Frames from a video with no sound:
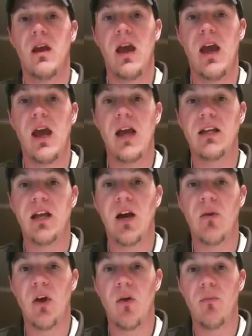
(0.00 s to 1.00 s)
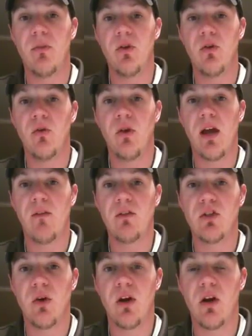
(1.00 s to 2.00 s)
And we hope you have
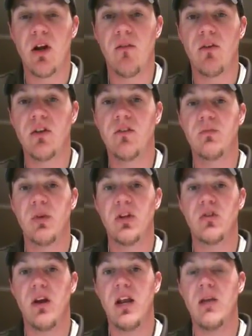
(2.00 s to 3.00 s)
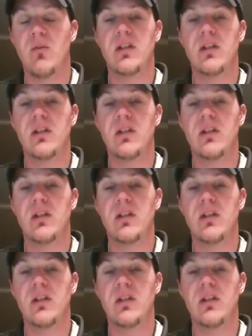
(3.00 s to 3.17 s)
enjoyed our coverage of spring training.